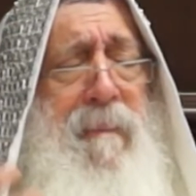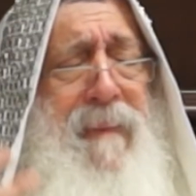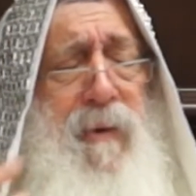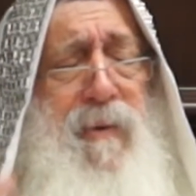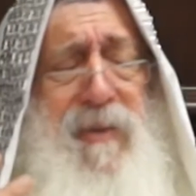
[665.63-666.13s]

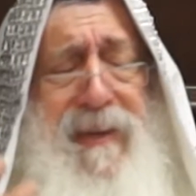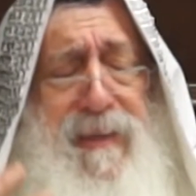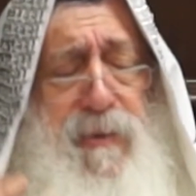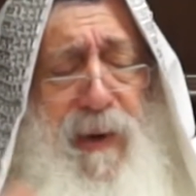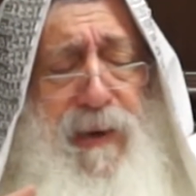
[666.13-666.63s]
My question
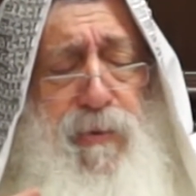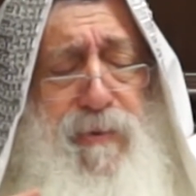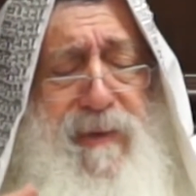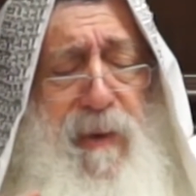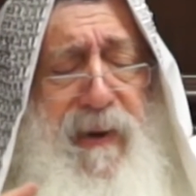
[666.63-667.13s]
is, why
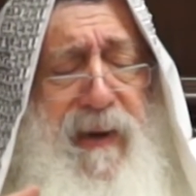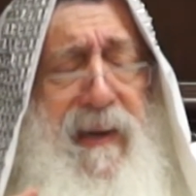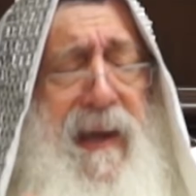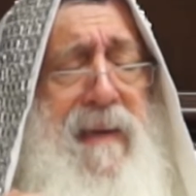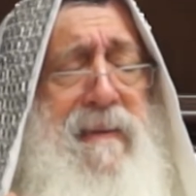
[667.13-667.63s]
just now we
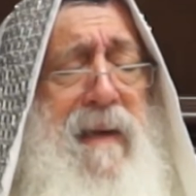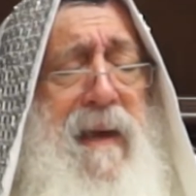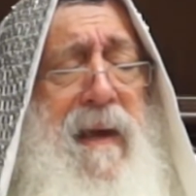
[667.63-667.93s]
realize,